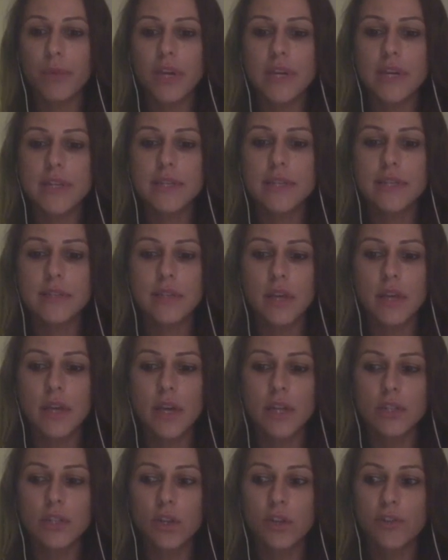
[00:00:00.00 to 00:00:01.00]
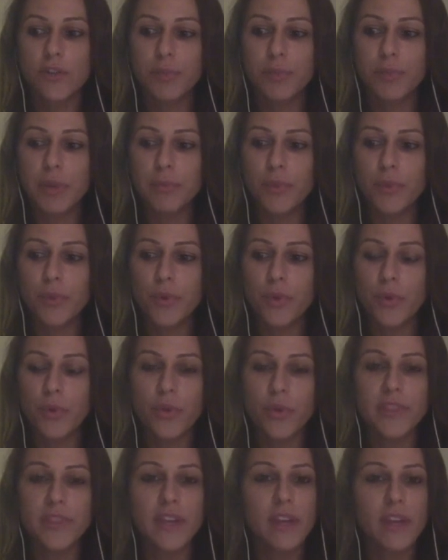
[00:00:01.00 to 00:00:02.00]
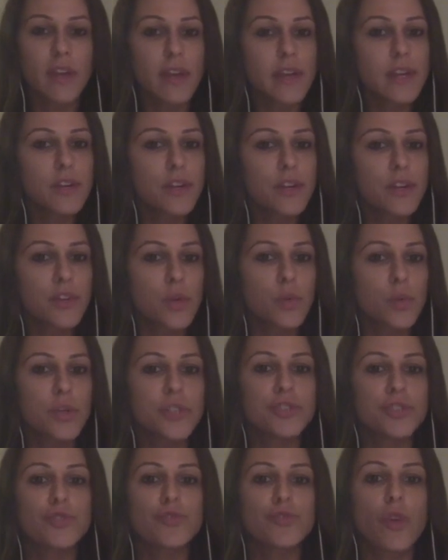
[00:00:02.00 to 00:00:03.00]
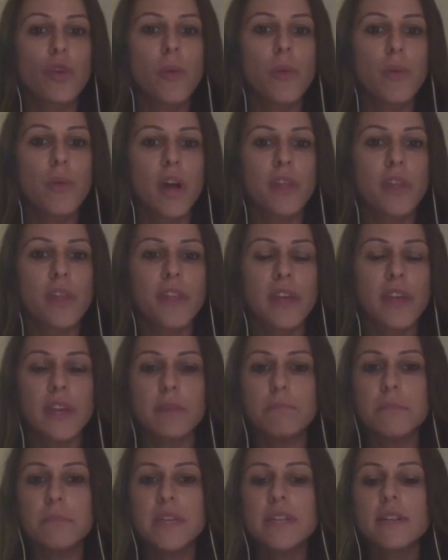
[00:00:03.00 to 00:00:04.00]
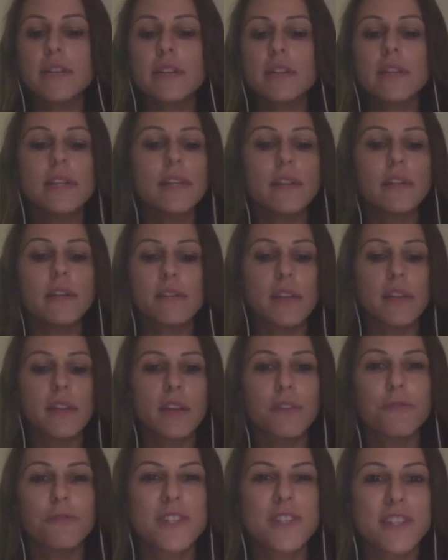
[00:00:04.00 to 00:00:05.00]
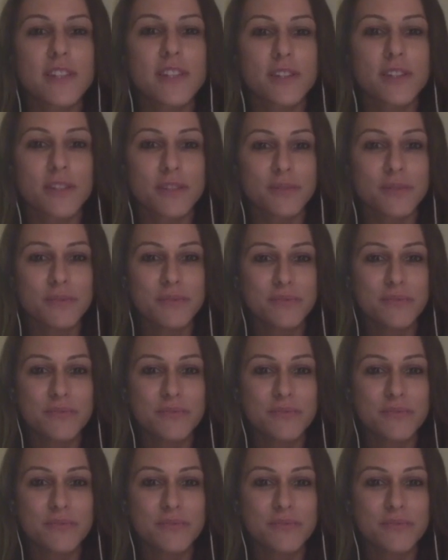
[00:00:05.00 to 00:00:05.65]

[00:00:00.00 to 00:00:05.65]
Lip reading: Because a lot of people, when they hear the word trauma, they immediately think physical.